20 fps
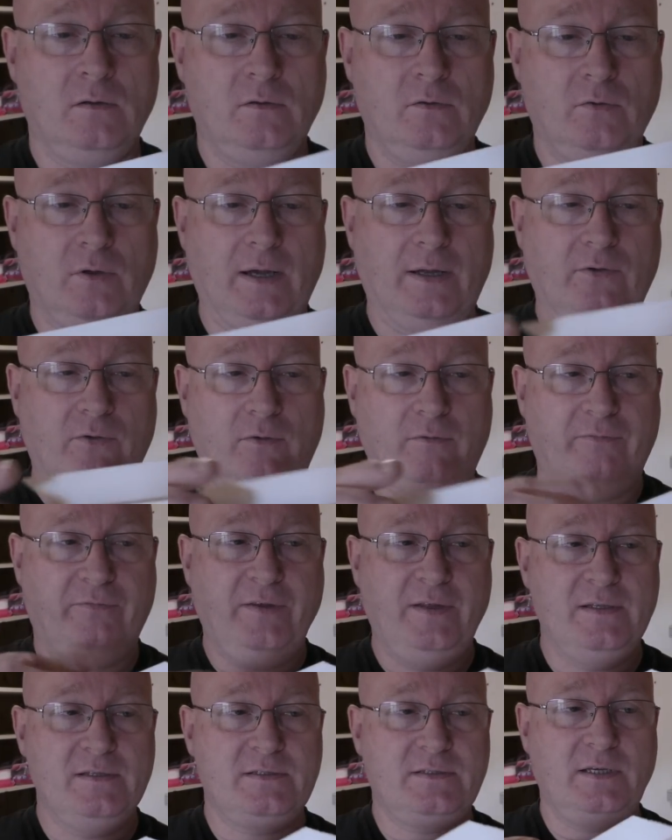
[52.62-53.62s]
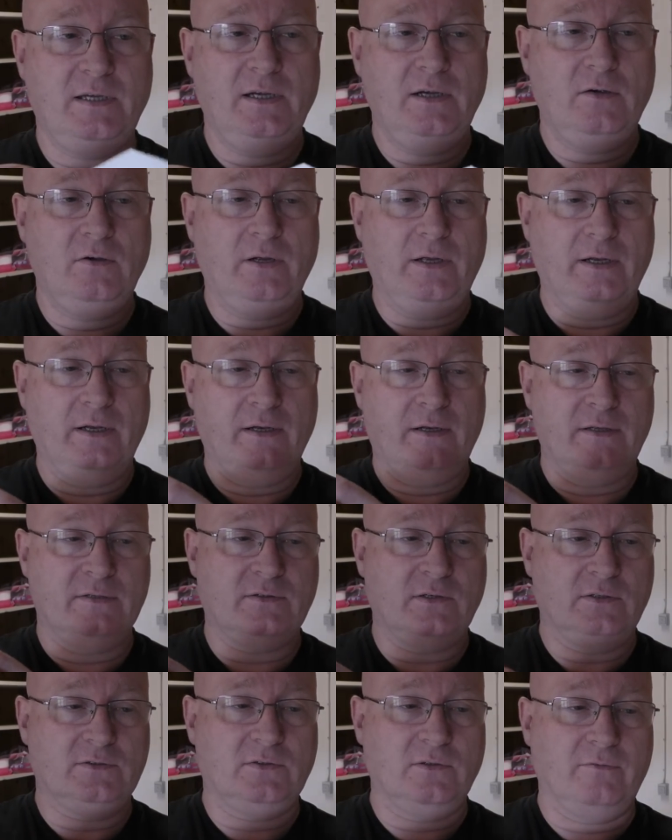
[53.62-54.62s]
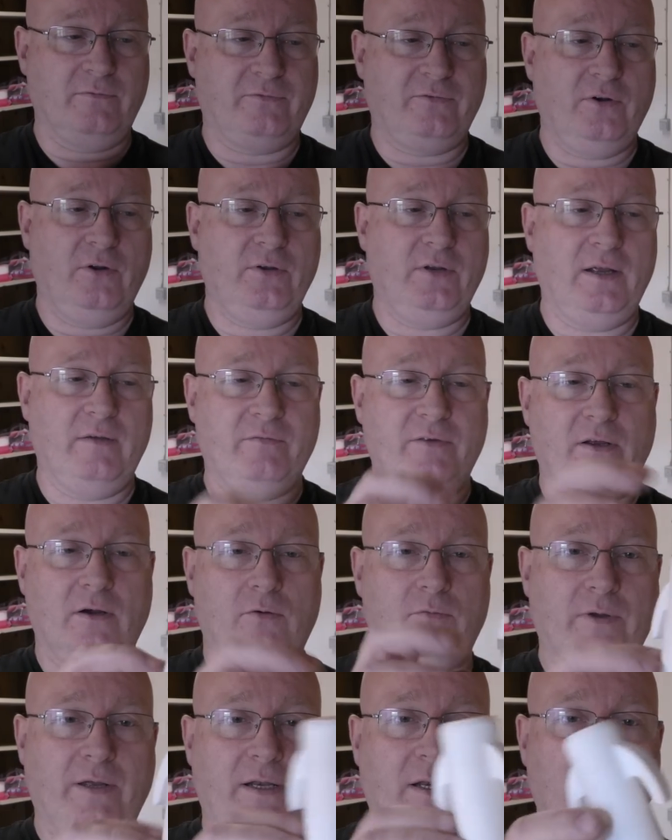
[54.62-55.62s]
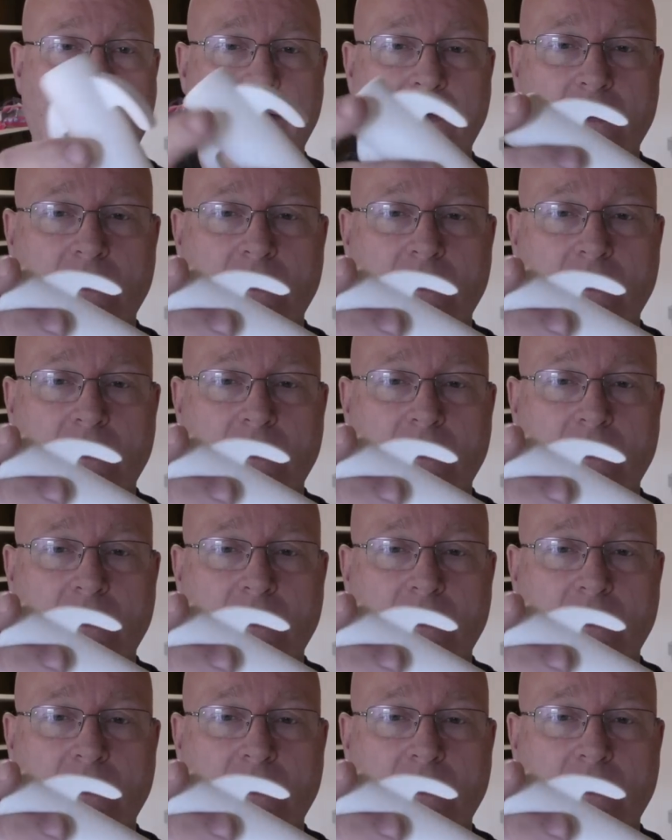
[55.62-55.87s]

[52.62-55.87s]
You got your fins here, and it is also front heavy already